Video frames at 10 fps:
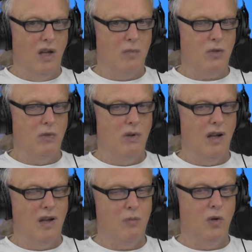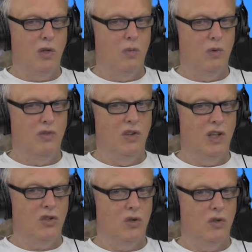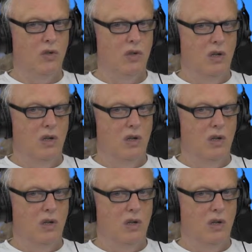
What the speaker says: absolute harmony with nature,